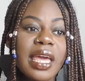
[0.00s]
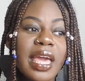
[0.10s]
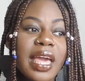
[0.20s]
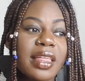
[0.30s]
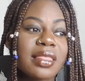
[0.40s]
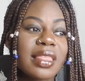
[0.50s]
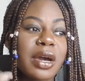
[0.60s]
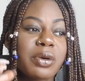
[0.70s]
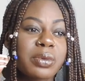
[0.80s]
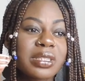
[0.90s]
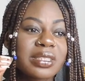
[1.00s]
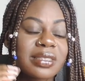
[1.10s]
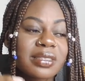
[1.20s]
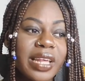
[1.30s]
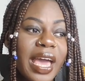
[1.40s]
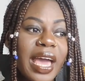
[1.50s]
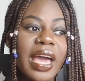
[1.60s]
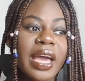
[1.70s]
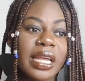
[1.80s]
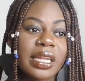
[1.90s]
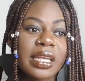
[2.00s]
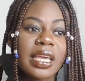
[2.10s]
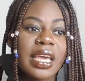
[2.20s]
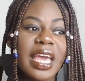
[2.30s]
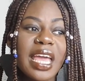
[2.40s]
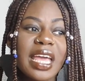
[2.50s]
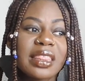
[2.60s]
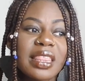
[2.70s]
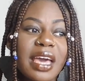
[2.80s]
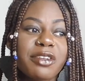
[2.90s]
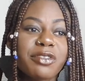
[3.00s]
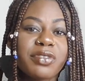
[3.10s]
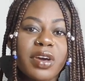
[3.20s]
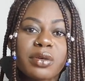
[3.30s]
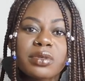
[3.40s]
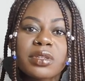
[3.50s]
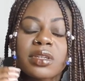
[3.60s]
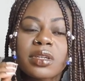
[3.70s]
and that was sad and that felt